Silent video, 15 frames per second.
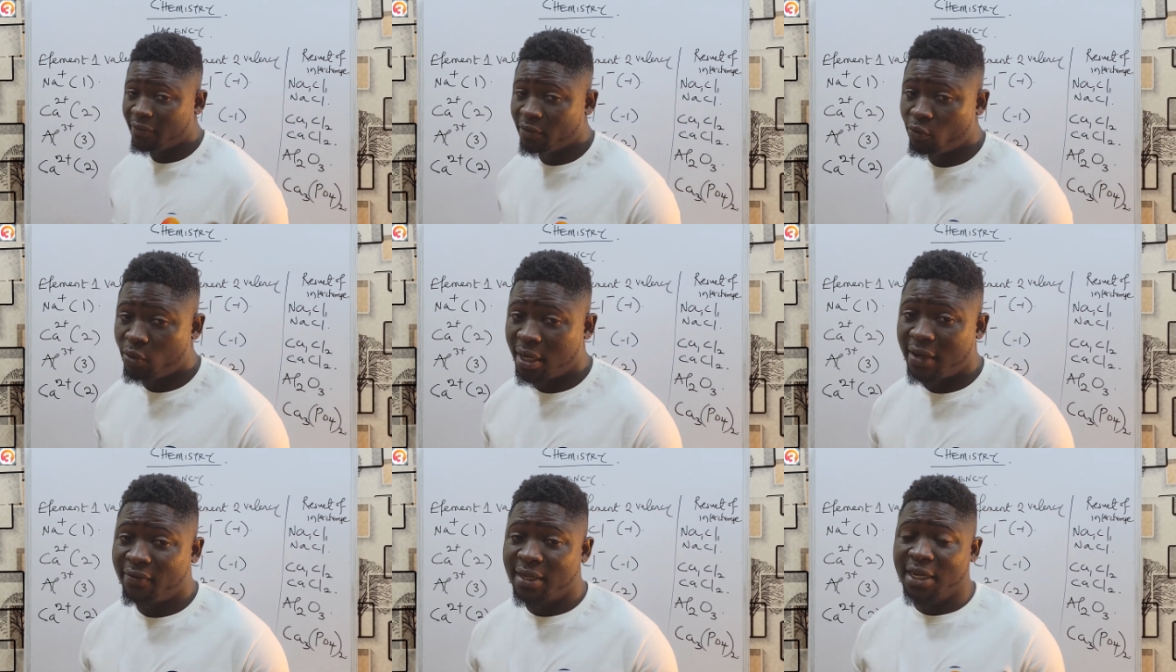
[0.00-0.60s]

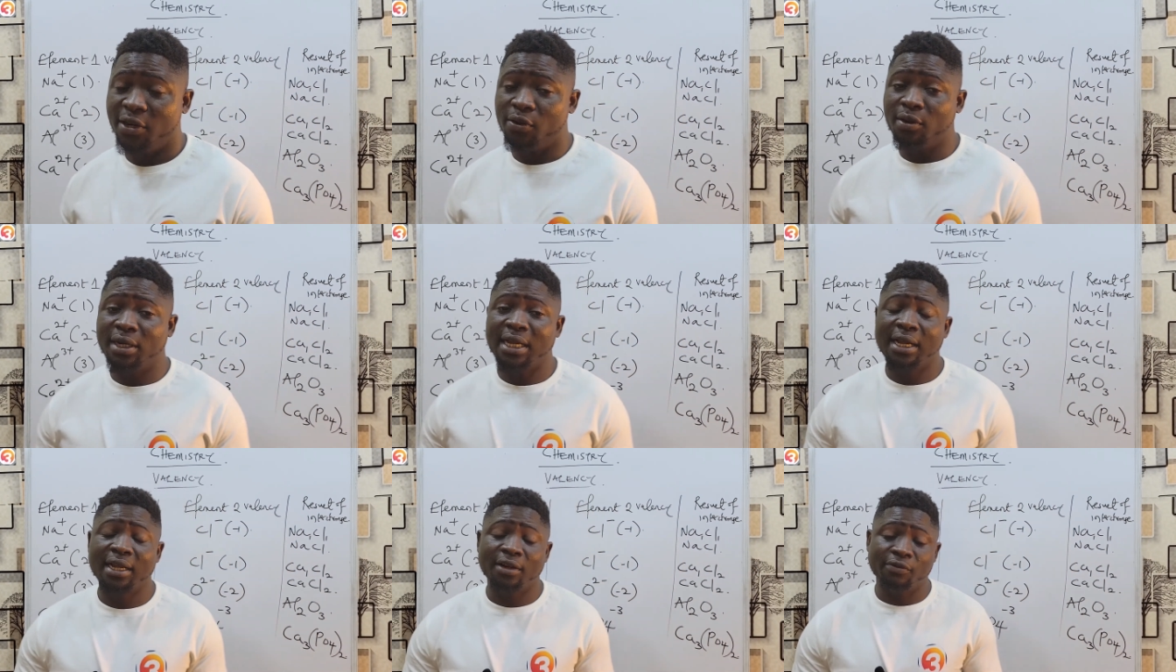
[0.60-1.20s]
one after the
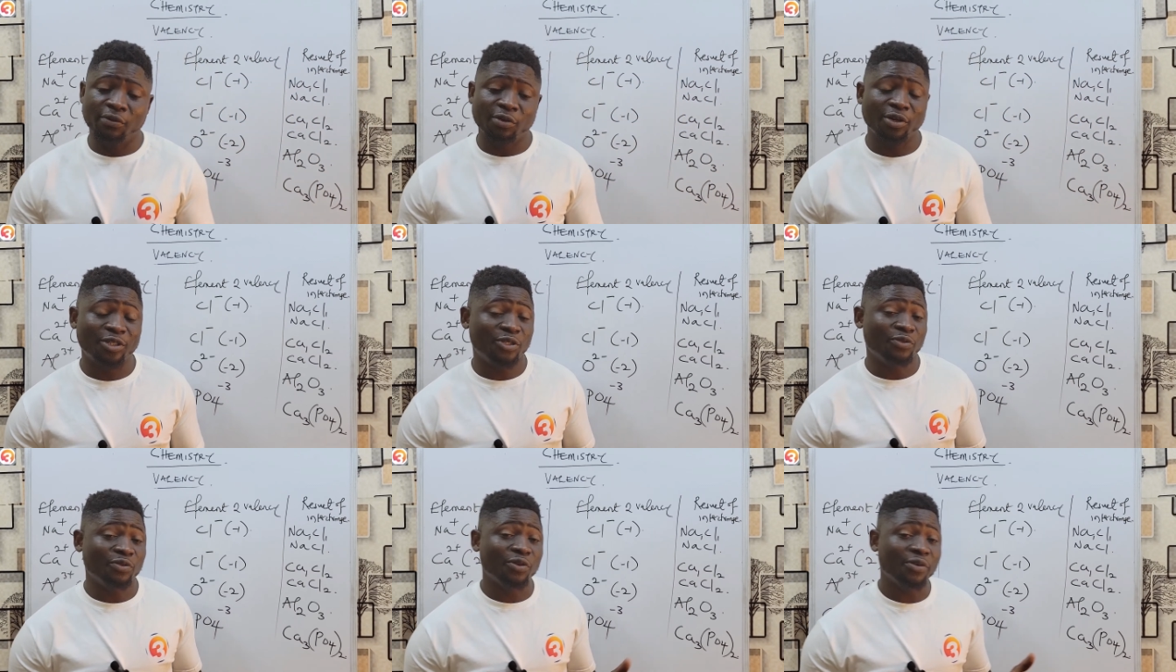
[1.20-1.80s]
other and of course
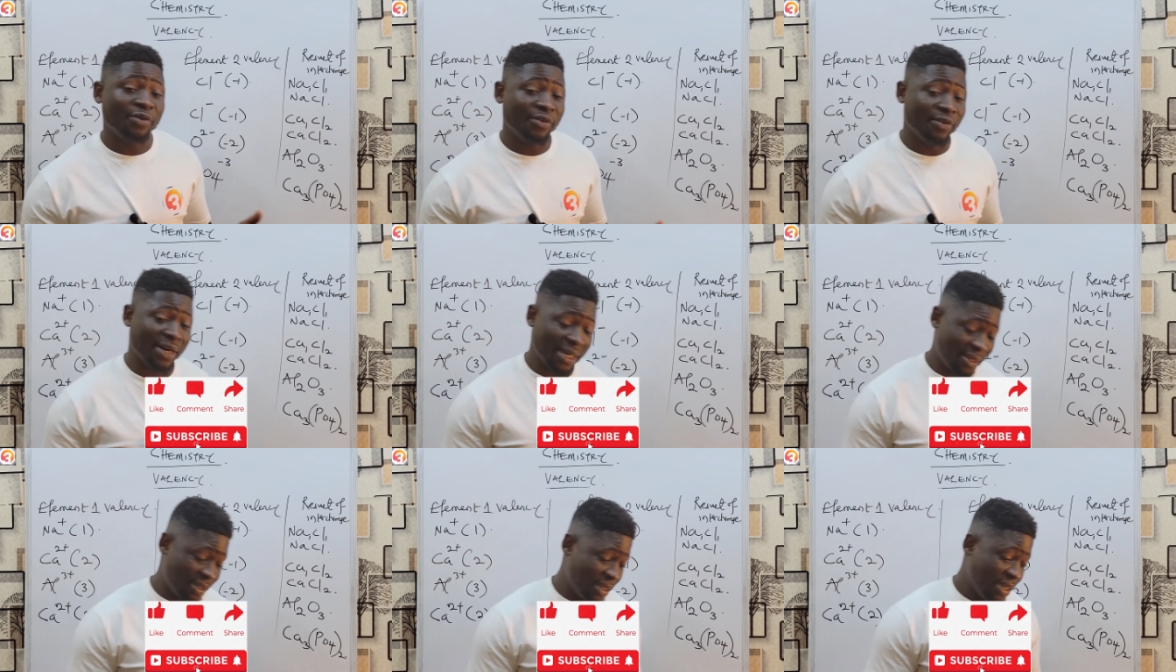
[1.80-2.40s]
you will not
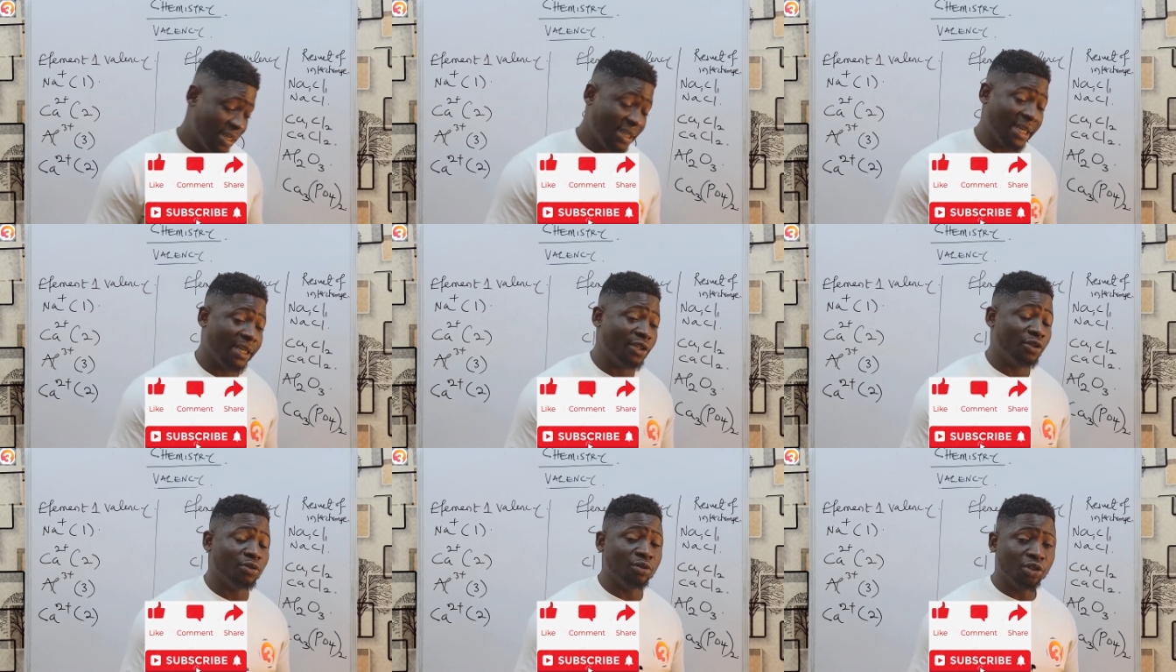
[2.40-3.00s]
regret
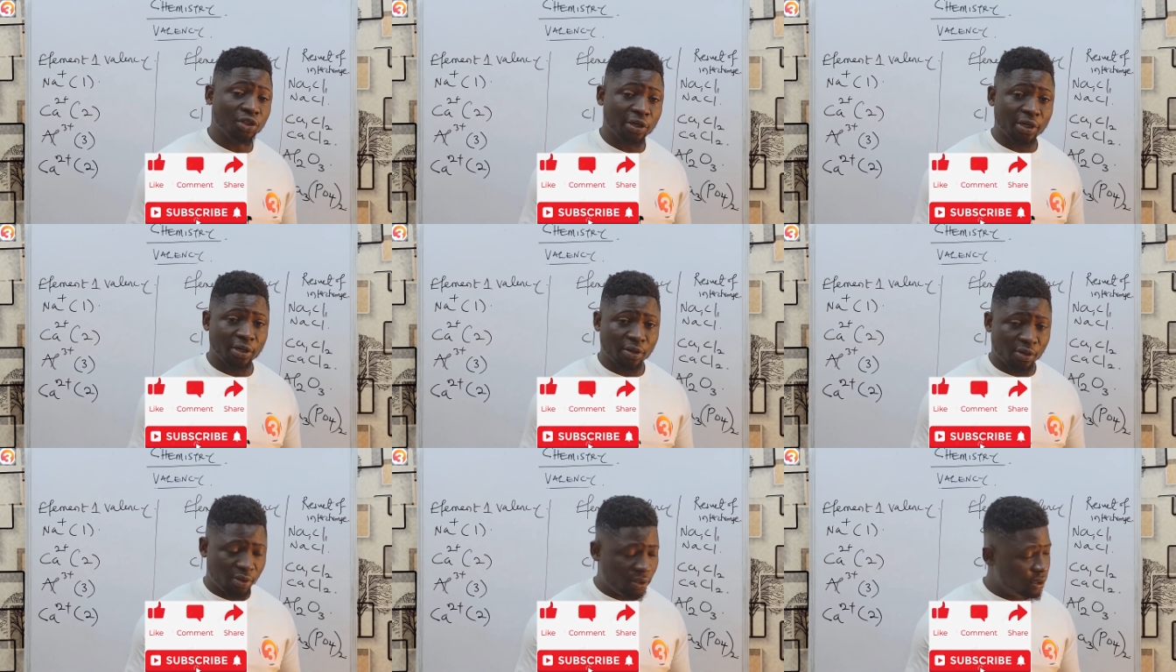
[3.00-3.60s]
that you joined
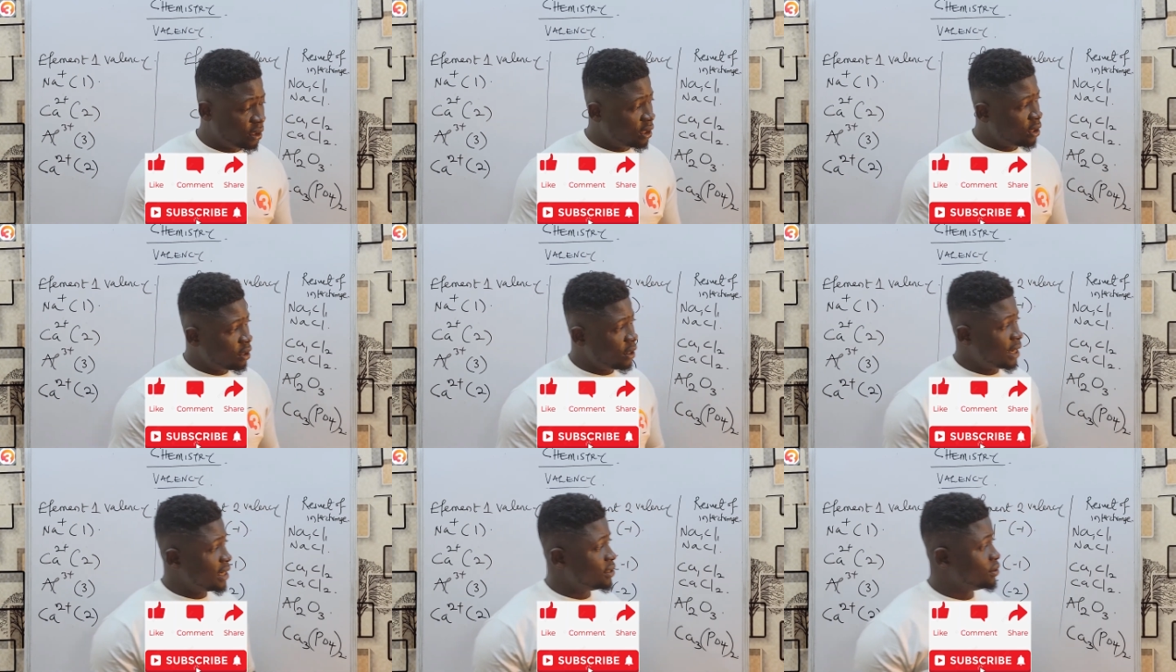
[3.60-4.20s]
us
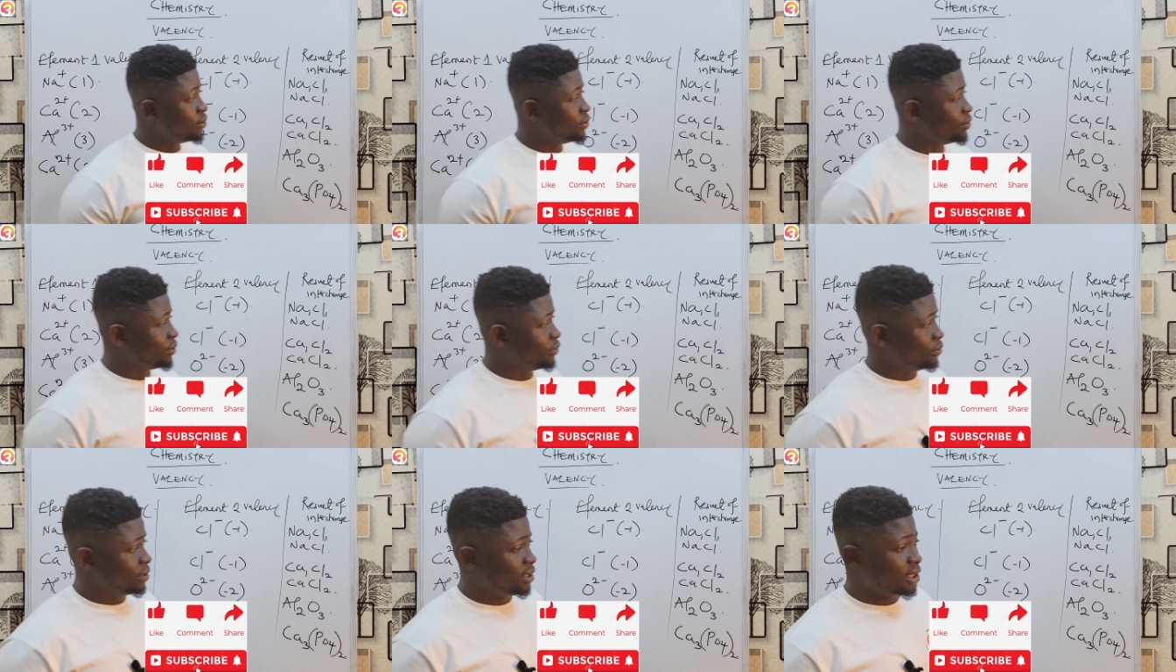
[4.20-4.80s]
all right so
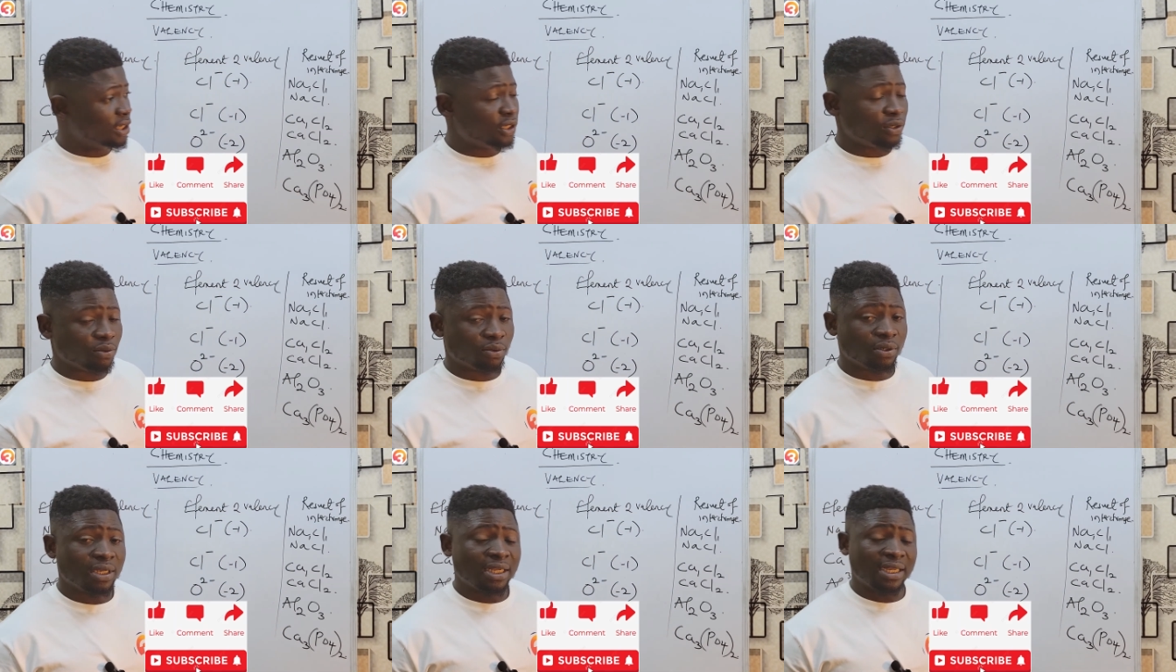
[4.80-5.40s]
we'll see
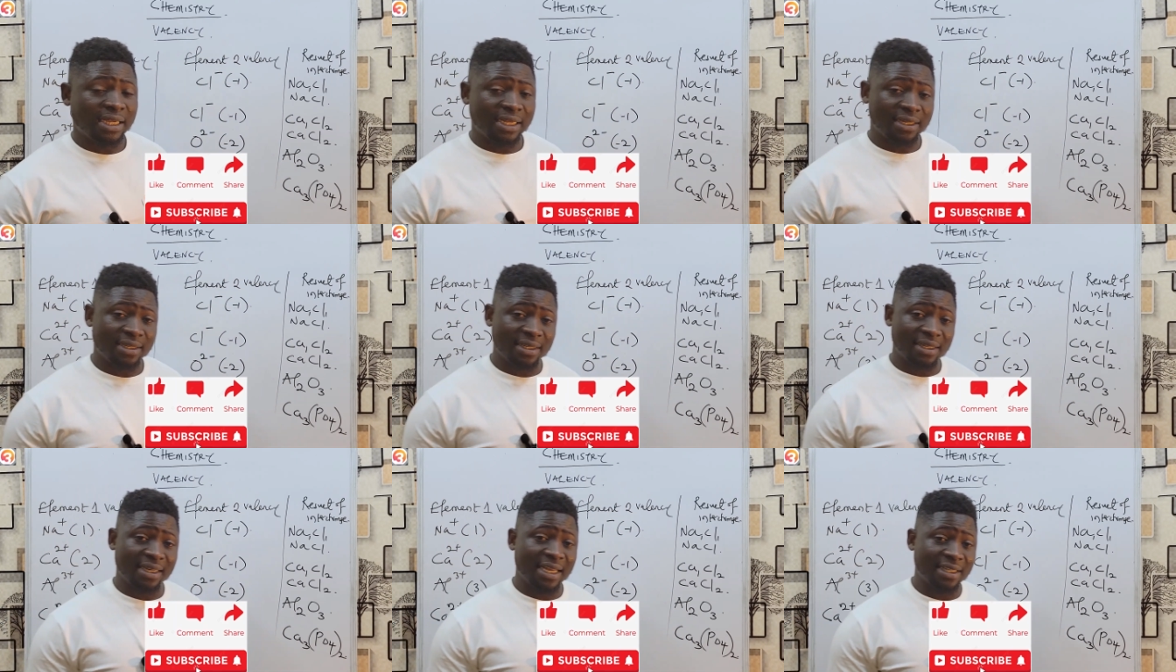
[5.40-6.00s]
you in
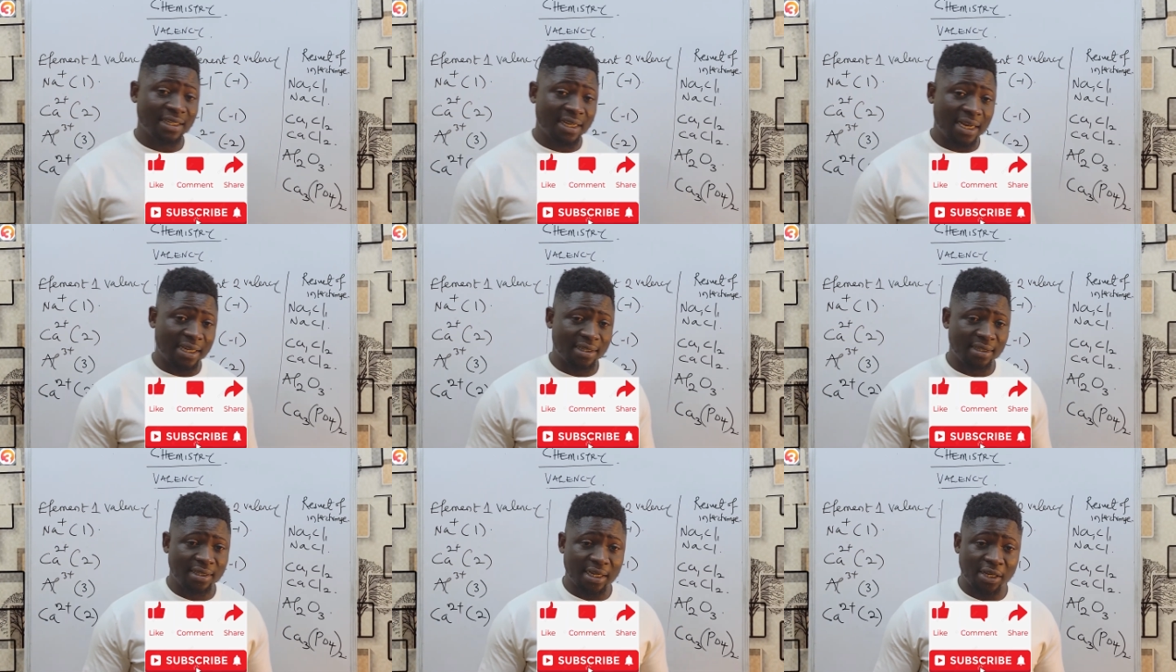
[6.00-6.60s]
the next
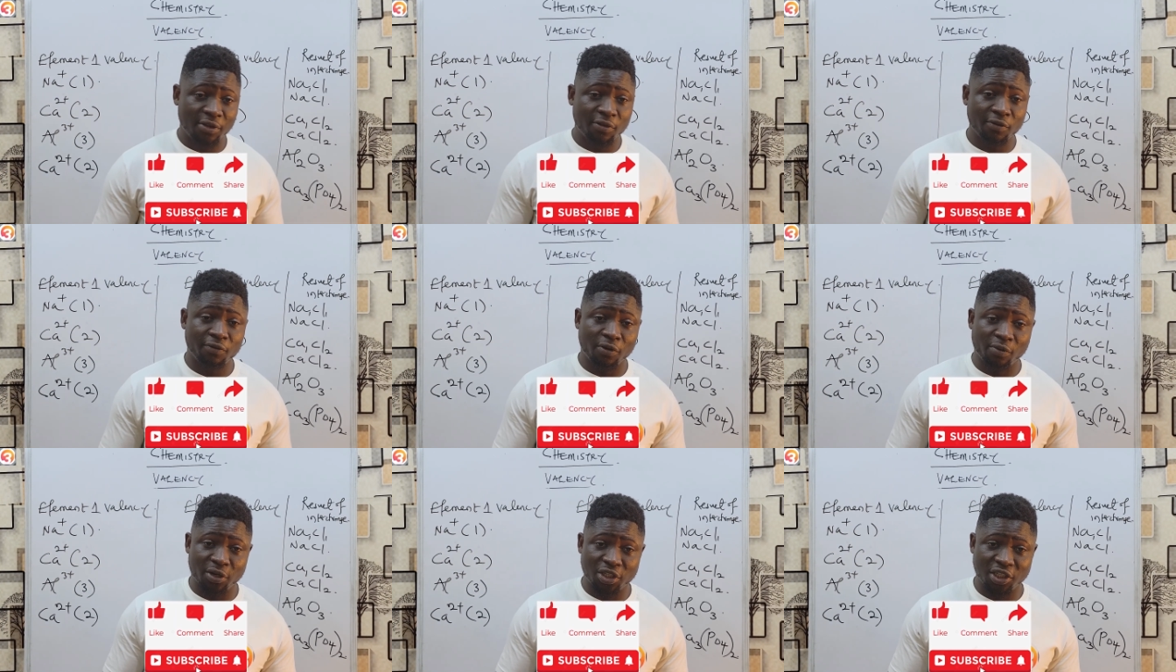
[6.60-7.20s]
class thank you
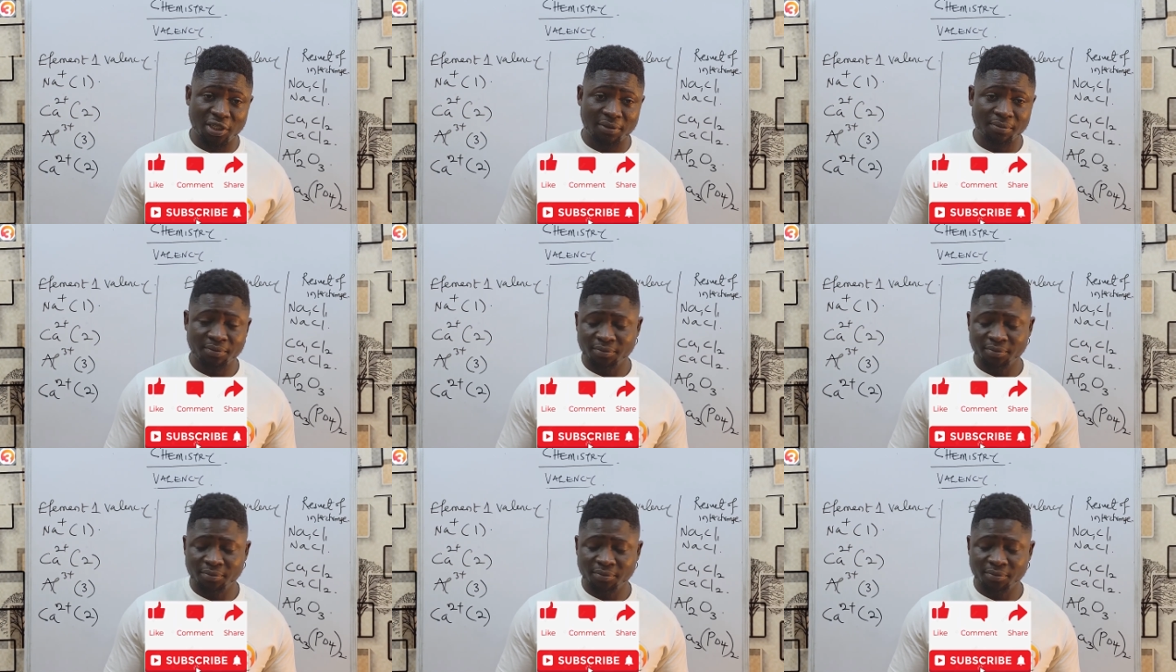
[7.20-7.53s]
for watching